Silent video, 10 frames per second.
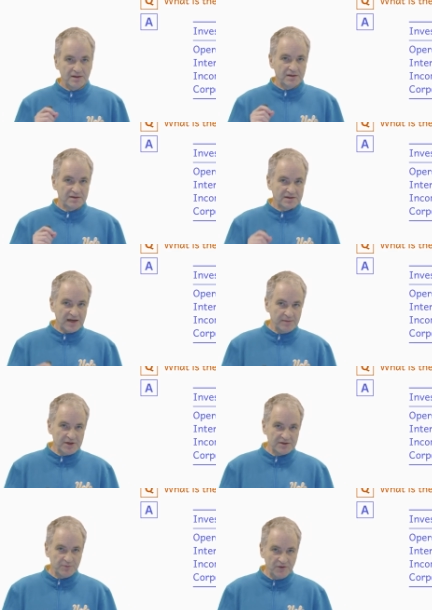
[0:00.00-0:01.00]
Same
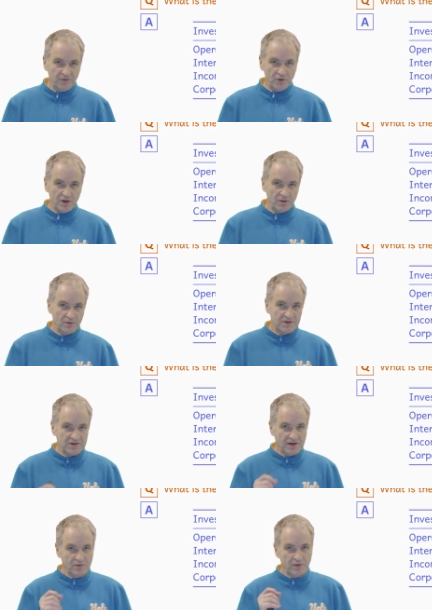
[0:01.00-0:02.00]
as before, we
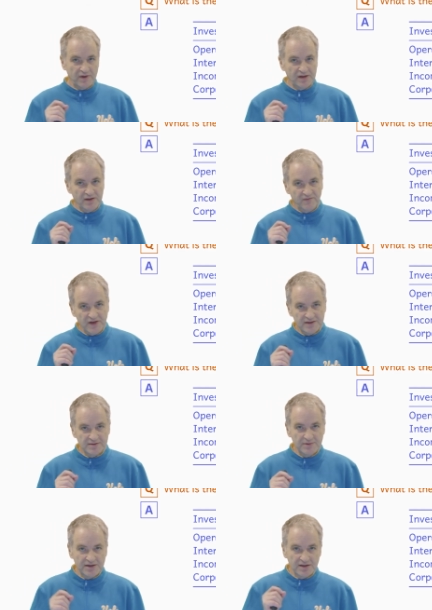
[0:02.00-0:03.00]
start with an
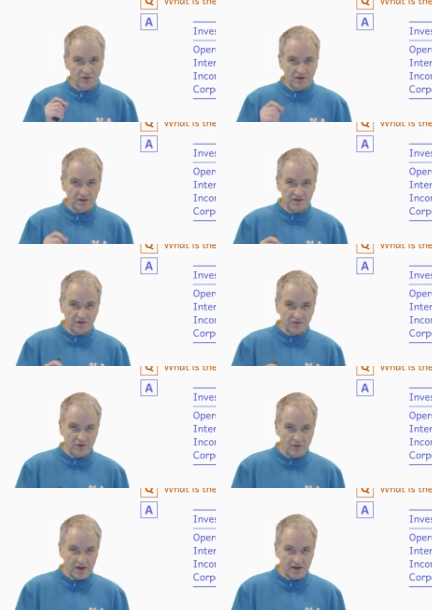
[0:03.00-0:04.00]
investment cost of
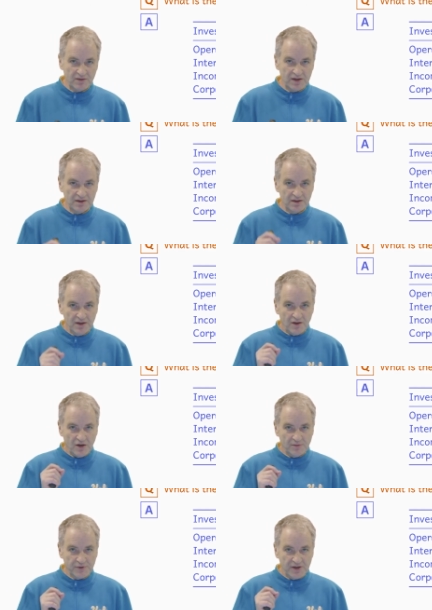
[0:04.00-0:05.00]
$200.
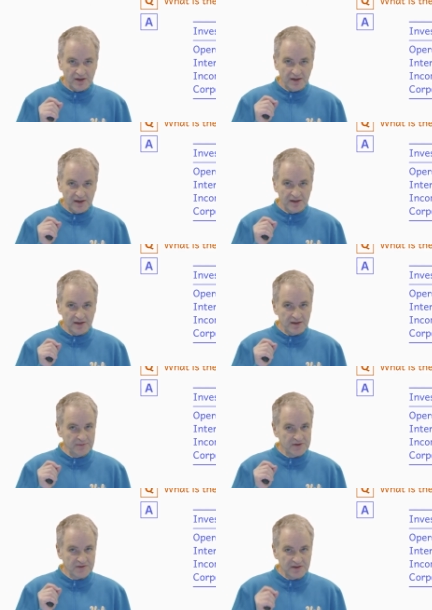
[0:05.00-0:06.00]
Operating income
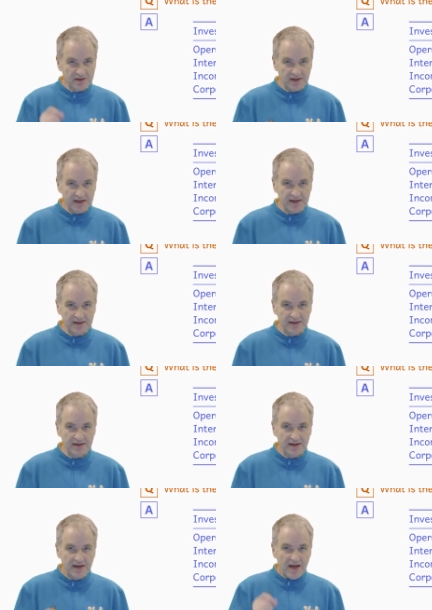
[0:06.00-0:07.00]
is still $80.
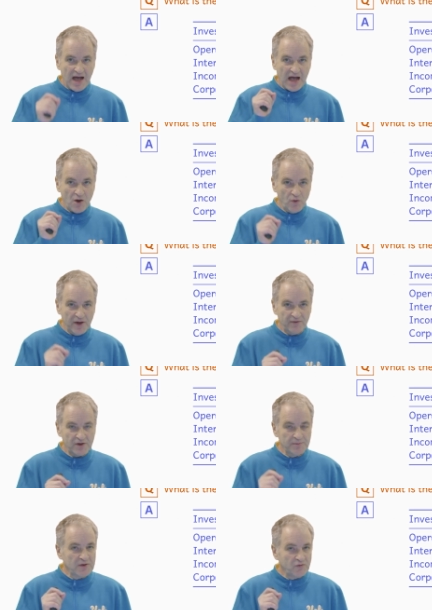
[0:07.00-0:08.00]

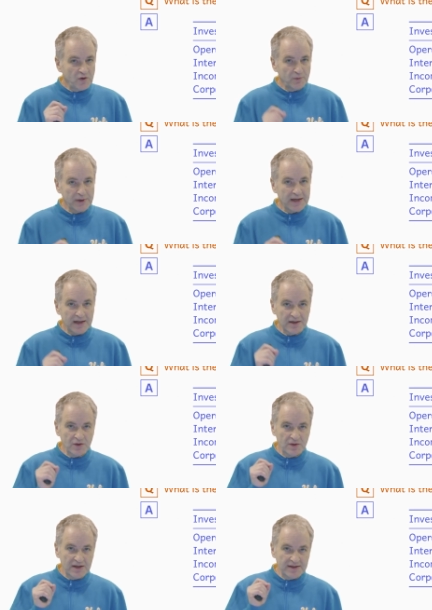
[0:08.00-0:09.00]
However, before we
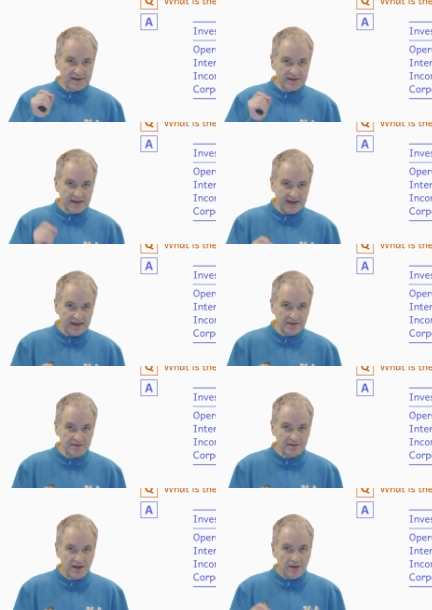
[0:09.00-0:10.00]
calculate the tax,